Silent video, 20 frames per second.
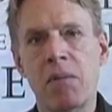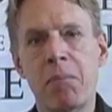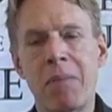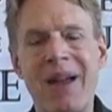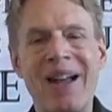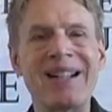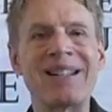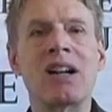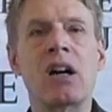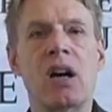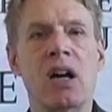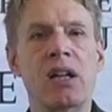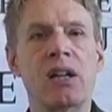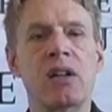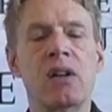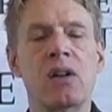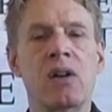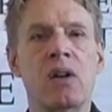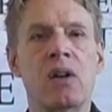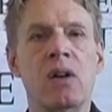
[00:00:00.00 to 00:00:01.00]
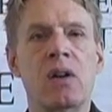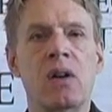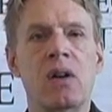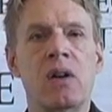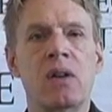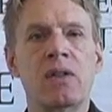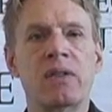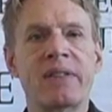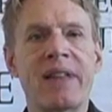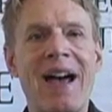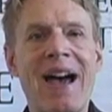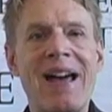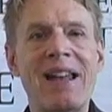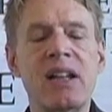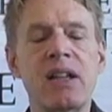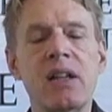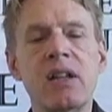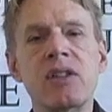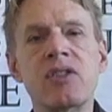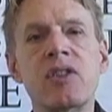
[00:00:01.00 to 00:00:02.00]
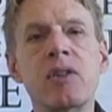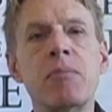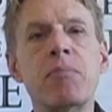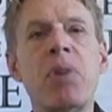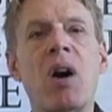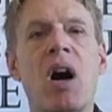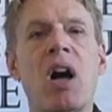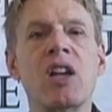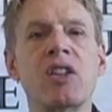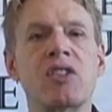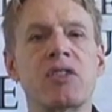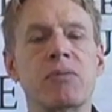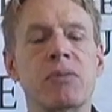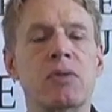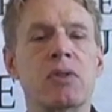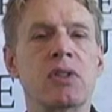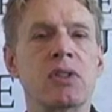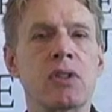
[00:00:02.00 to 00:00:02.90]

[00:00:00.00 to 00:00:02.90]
mankind. That is impossible.